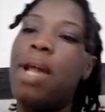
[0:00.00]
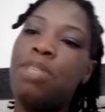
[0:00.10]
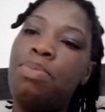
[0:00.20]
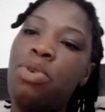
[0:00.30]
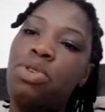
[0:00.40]

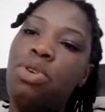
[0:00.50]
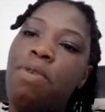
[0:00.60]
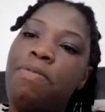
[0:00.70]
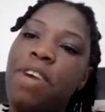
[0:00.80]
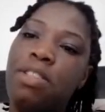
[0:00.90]

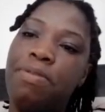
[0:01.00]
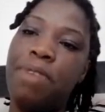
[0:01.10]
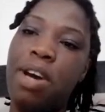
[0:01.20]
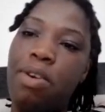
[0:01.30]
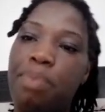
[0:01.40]
Plasmodium
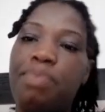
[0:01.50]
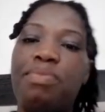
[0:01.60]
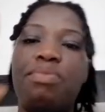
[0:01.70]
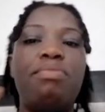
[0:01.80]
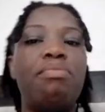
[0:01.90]
falciparum,
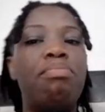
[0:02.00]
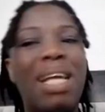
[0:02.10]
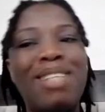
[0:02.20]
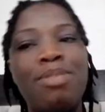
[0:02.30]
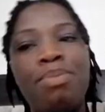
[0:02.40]

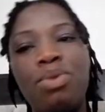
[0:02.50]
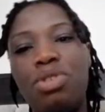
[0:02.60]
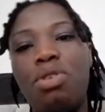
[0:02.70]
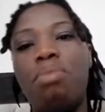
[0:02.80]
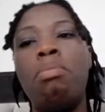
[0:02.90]

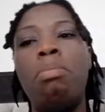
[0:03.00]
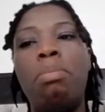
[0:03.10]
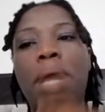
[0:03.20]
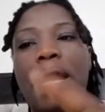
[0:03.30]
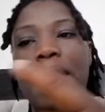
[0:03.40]
Plasmodium,
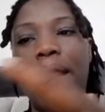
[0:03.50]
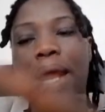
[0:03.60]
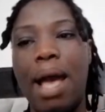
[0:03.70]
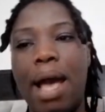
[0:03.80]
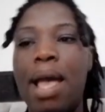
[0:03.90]

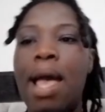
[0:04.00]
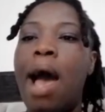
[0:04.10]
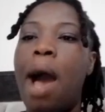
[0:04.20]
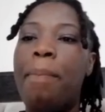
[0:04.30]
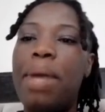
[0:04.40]
malaria.
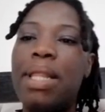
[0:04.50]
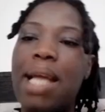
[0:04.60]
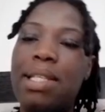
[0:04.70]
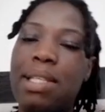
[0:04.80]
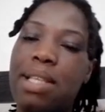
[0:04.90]

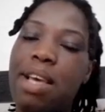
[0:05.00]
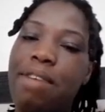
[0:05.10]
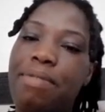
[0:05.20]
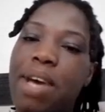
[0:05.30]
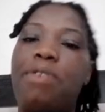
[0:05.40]
Hepatitis
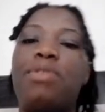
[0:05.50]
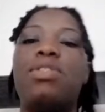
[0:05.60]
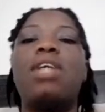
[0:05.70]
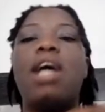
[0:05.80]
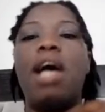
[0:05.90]
A
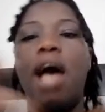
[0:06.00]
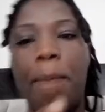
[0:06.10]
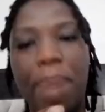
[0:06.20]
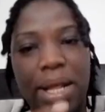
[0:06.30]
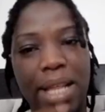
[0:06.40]
virus,
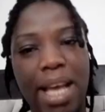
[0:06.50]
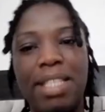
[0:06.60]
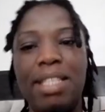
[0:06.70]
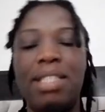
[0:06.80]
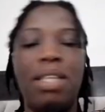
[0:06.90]

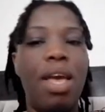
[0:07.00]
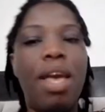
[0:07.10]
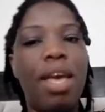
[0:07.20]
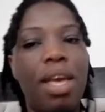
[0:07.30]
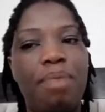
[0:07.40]
hepatitis
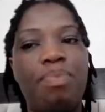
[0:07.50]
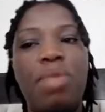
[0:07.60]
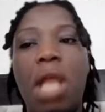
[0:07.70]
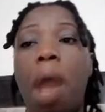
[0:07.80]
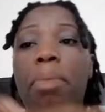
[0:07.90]
A.
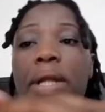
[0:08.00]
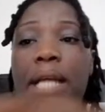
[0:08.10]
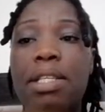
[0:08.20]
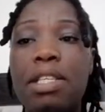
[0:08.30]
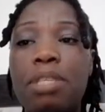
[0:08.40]

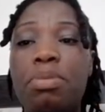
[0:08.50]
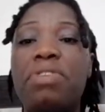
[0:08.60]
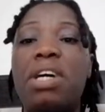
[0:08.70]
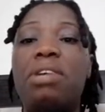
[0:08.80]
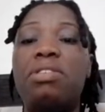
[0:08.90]
Hepatitis
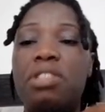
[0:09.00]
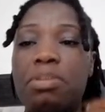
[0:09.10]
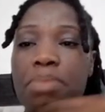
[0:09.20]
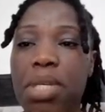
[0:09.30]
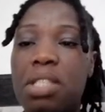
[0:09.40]
B virus
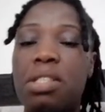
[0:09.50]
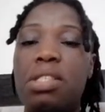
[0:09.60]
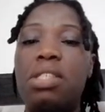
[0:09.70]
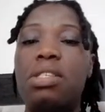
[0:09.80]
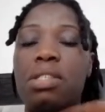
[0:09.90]
is B,
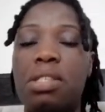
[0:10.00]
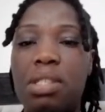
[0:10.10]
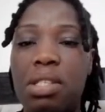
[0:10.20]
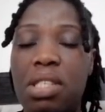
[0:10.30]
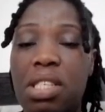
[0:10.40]
C is
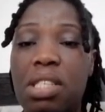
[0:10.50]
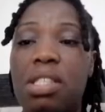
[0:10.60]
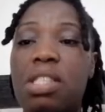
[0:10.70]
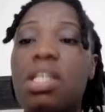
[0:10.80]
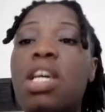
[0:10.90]
C, D
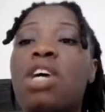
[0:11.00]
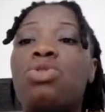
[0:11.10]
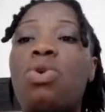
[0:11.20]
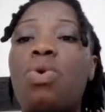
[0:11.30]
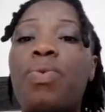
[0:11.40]
is D.
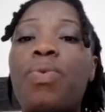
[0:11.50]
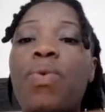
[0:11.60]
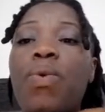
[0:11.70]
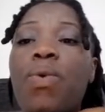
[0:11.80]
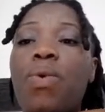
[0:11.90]
So,
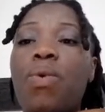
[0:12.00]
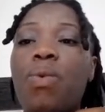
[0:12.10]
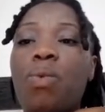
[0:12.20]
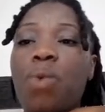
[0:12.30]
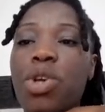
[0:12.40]

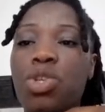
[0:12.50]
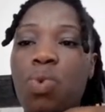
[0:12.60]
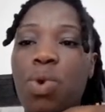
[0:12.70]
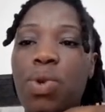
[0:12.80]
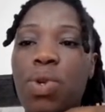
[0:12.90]

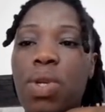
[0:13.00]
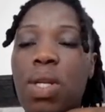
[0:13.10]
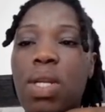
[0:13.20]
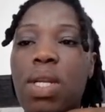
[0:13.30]
which one